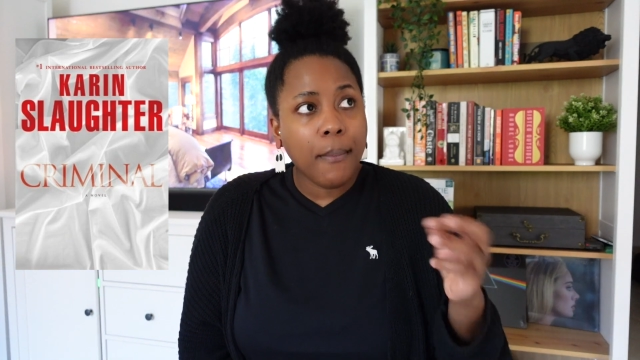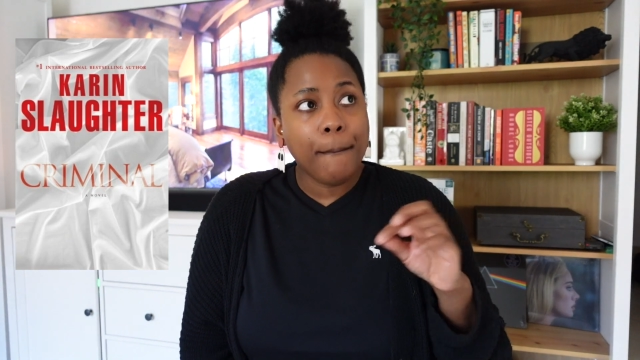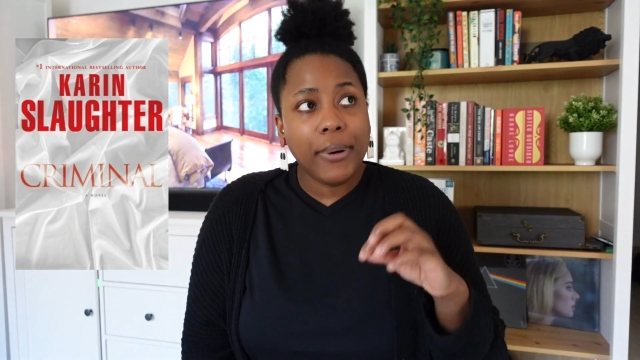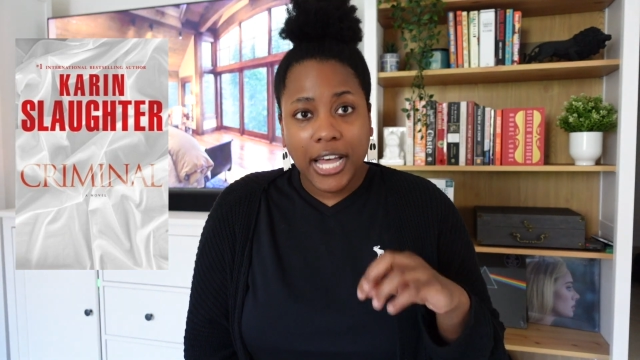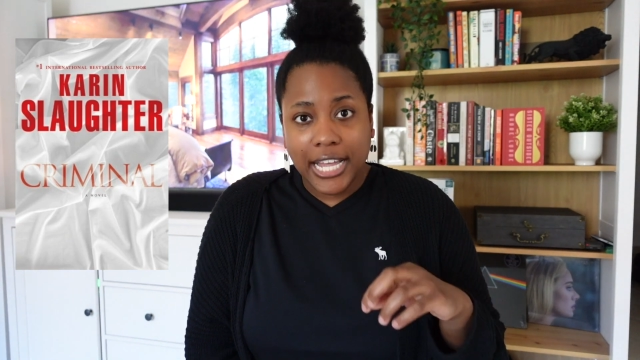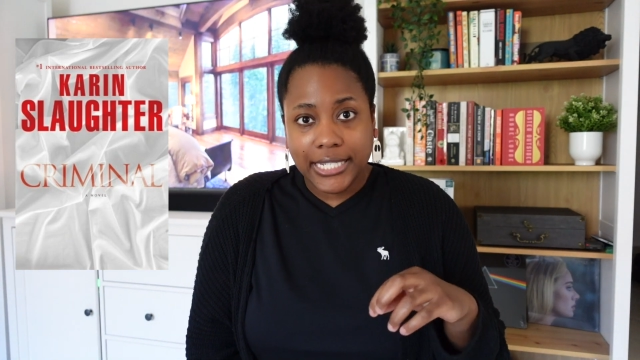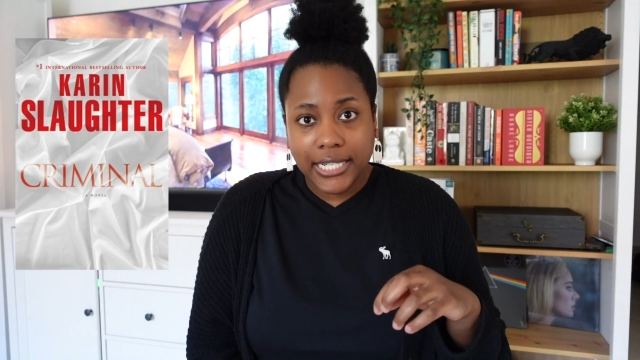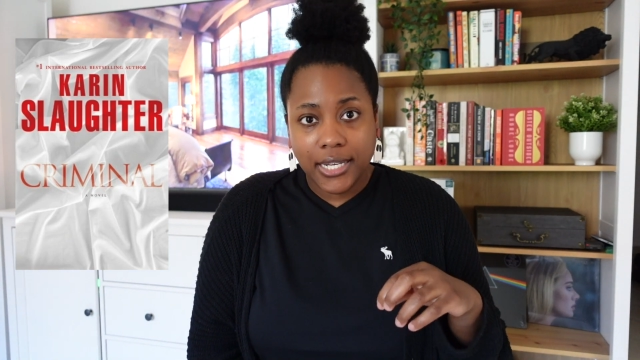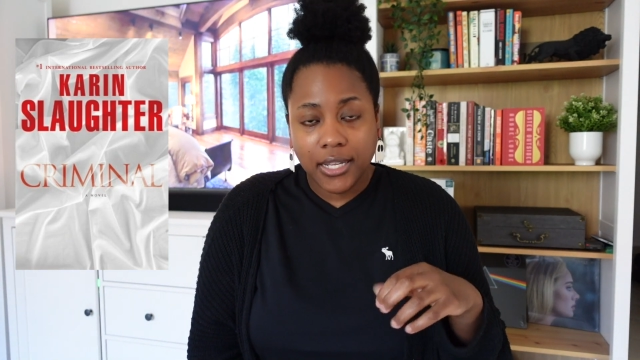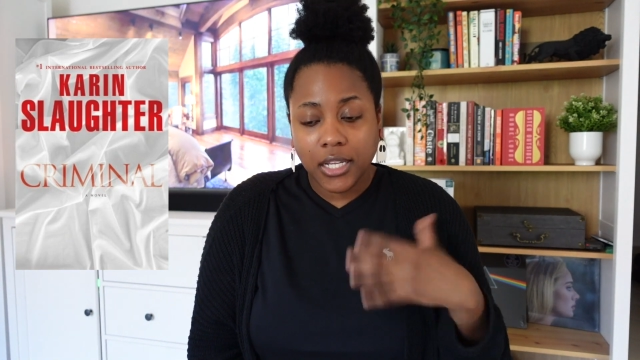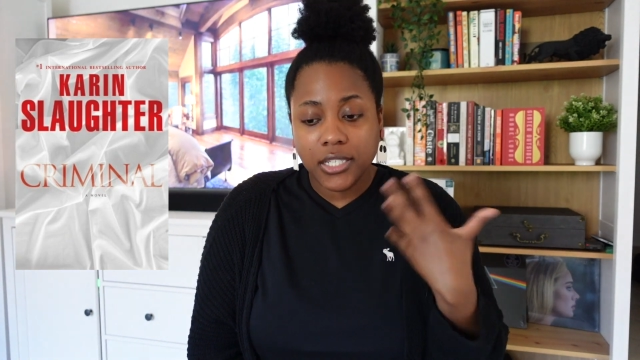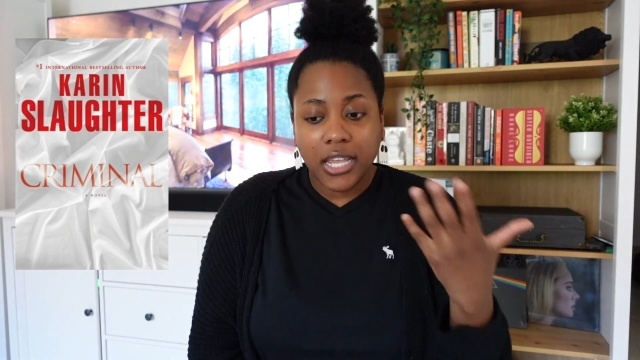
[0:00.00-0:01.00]
but
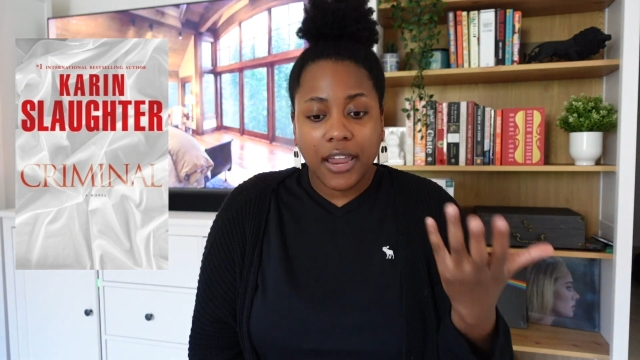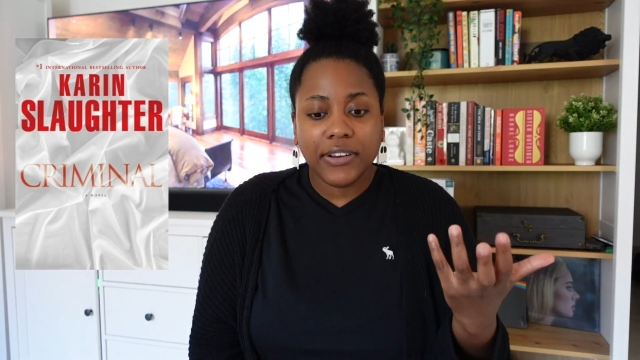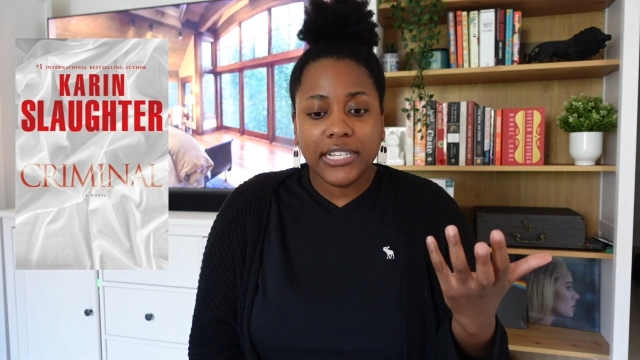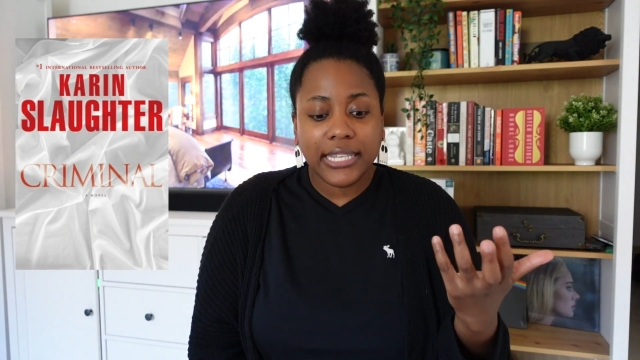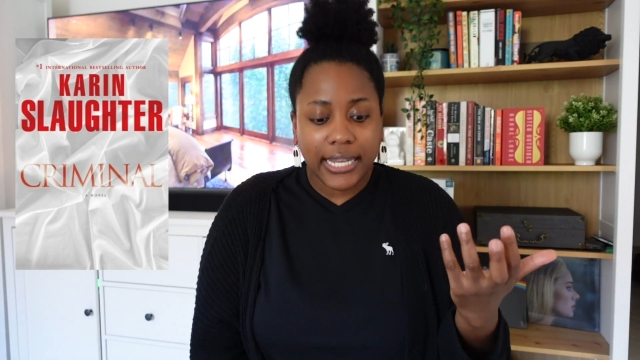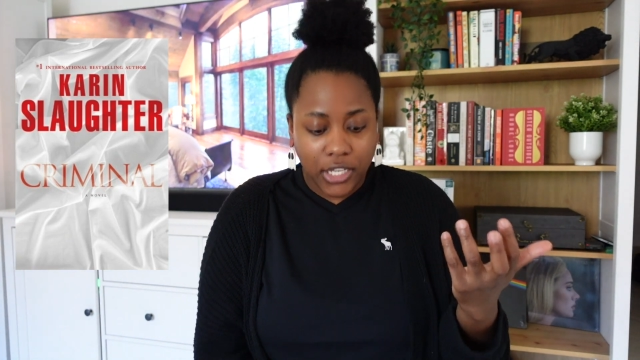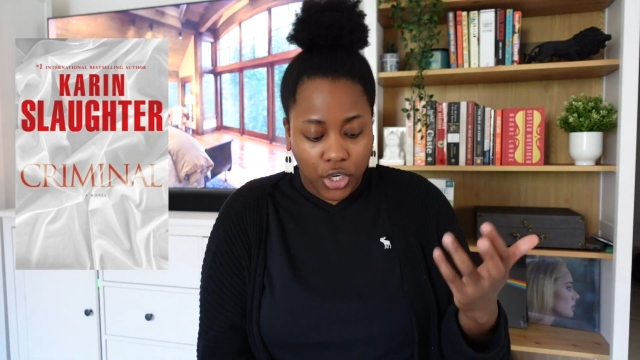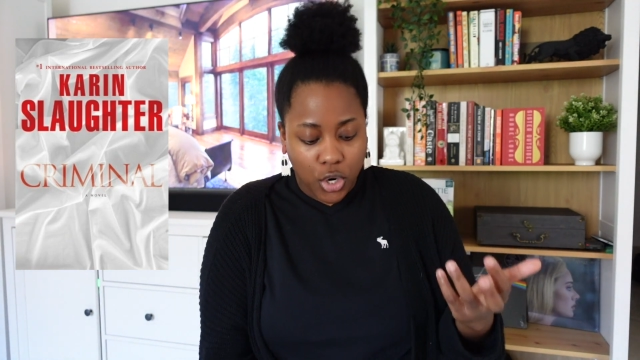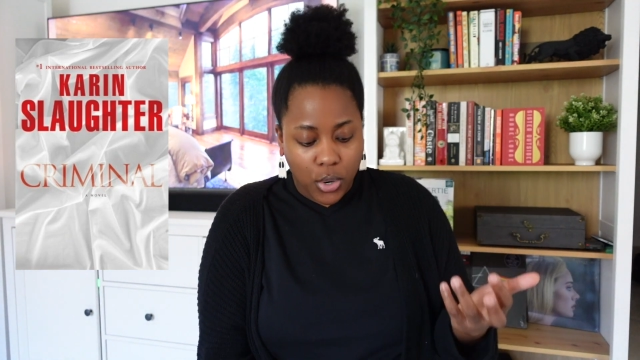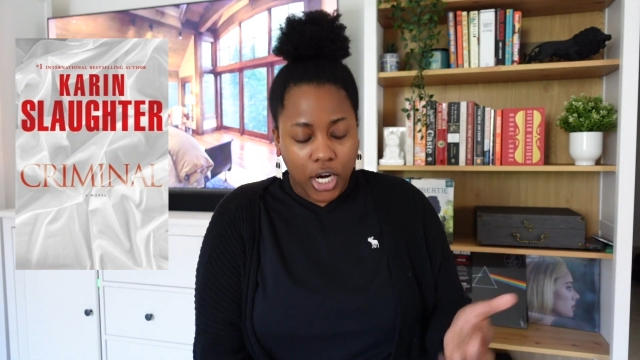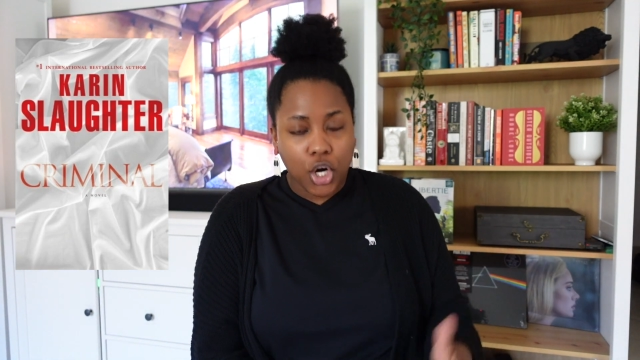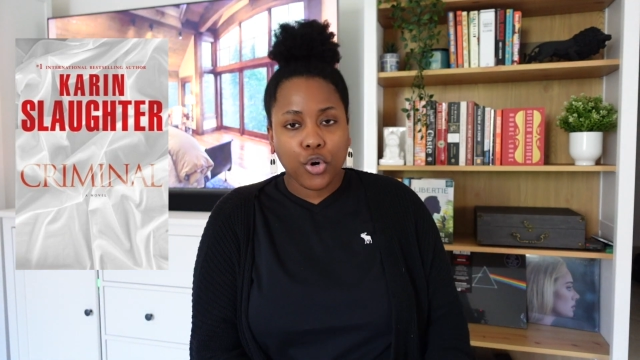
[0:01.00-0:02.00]
because it's like, you know,
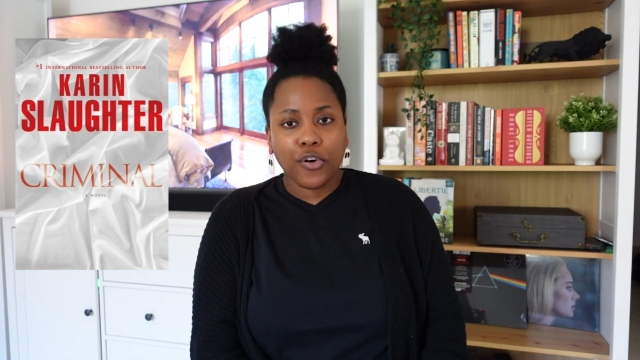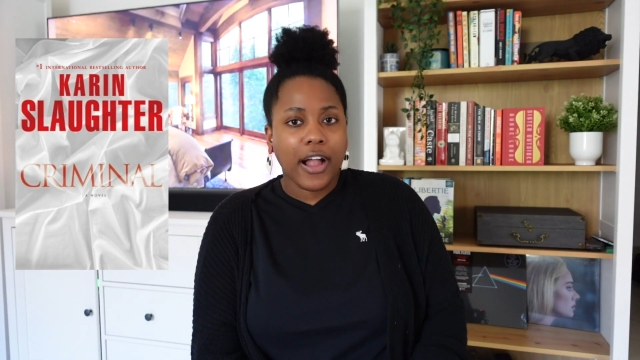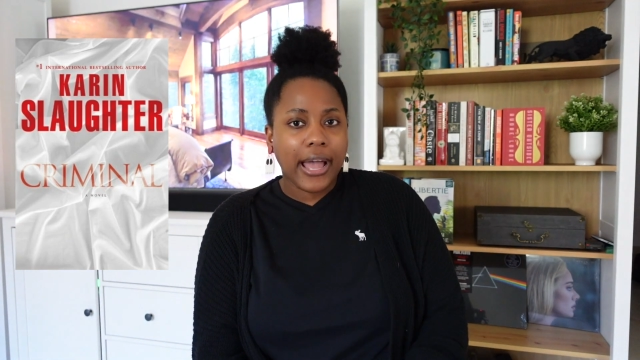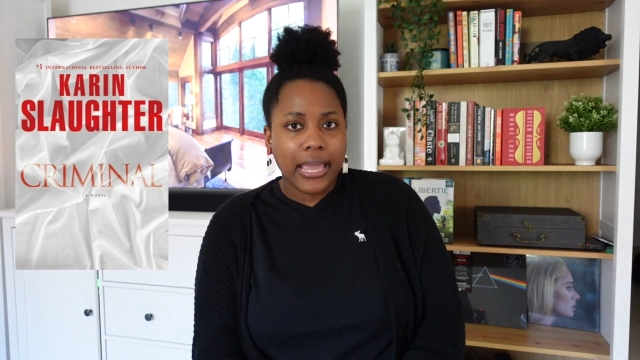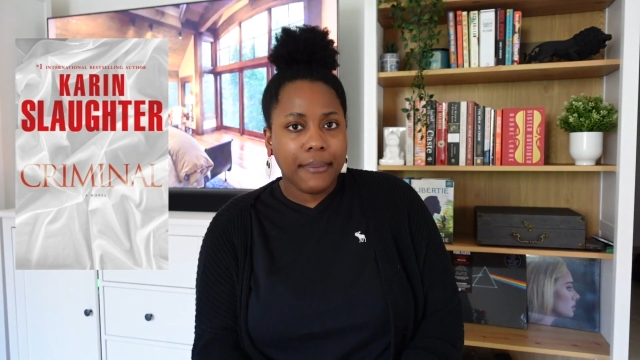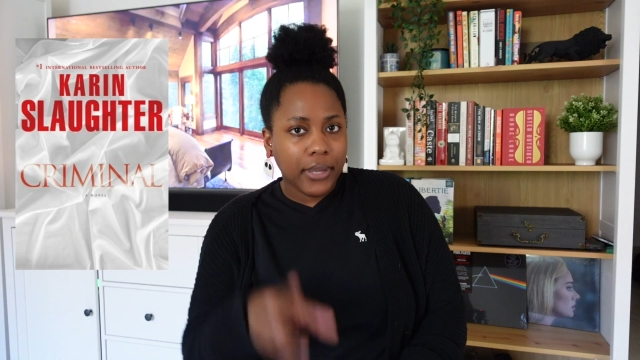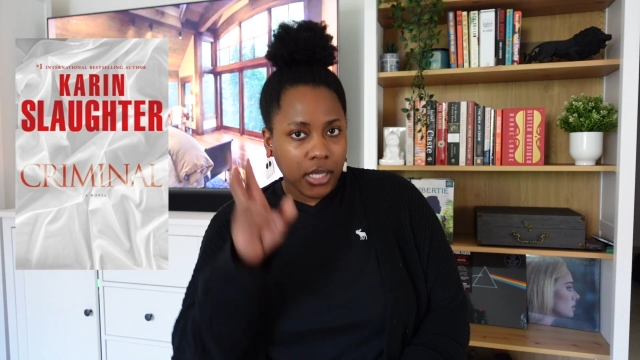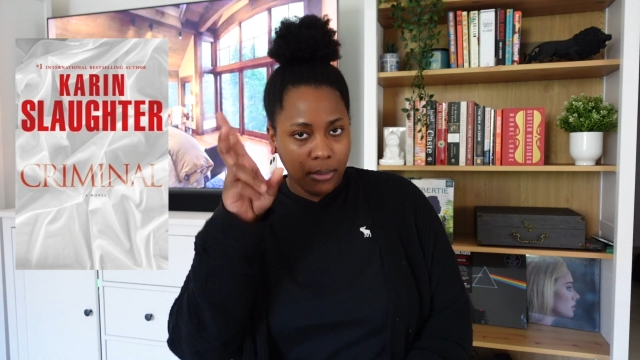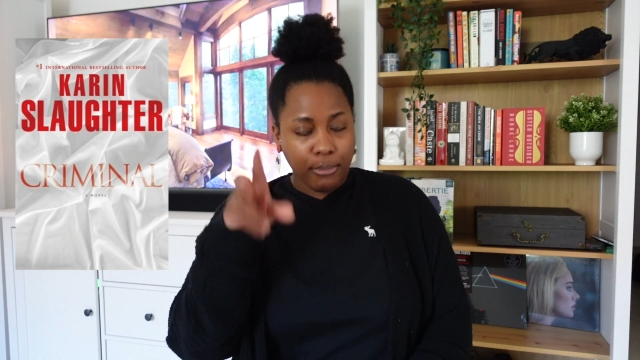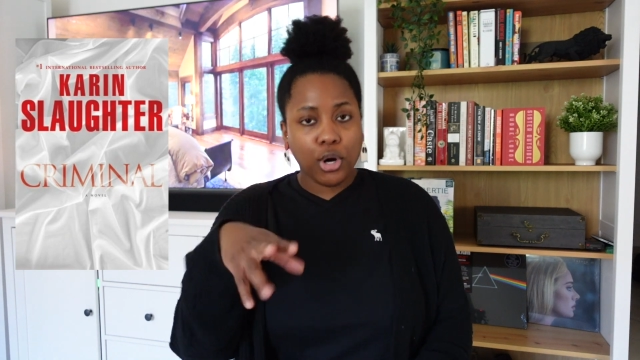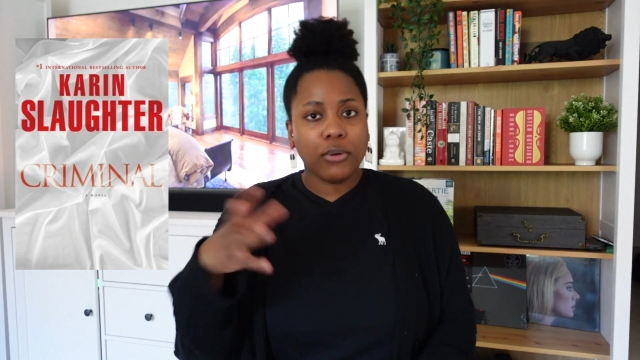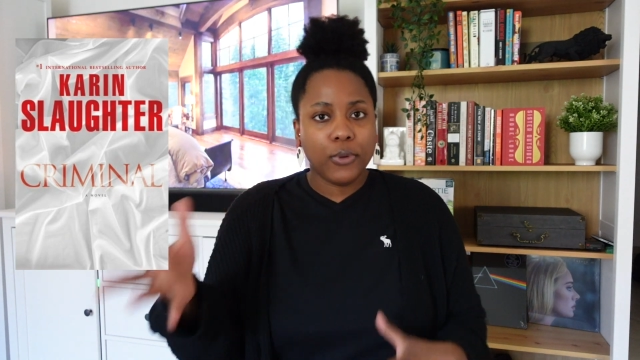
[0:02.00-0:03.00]
a crime
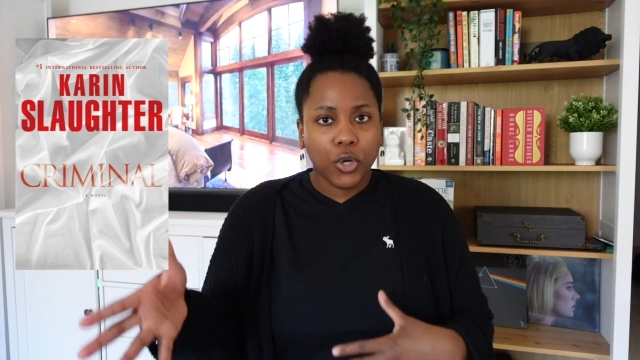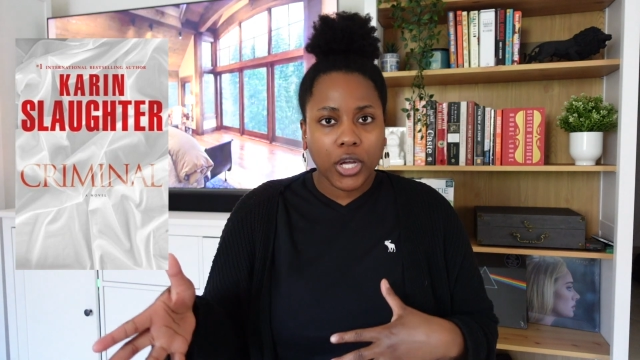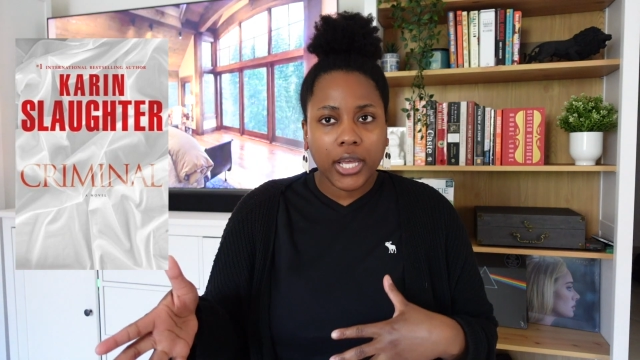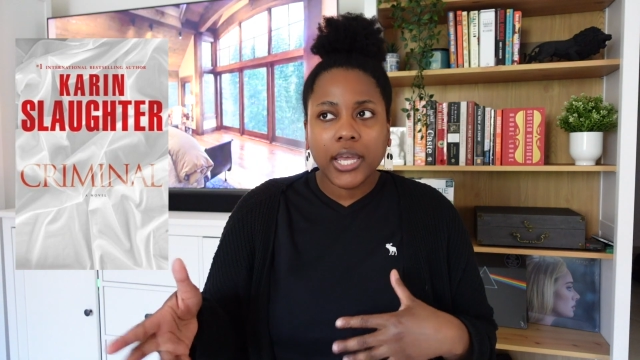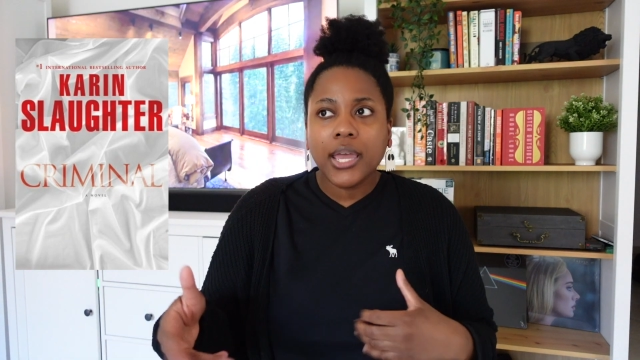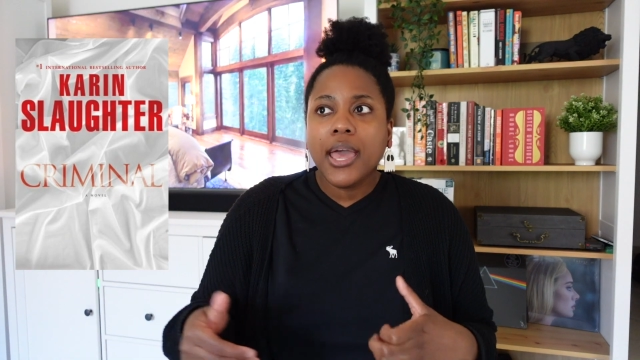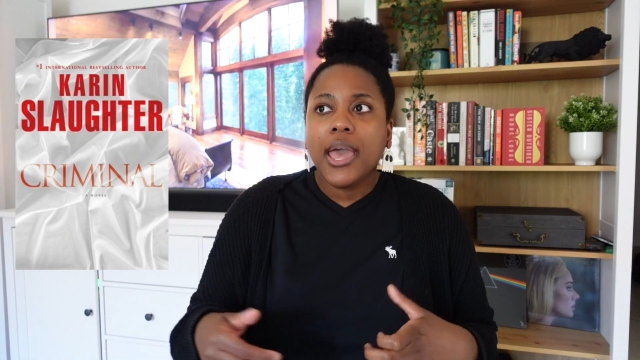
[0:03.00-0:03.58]
per book,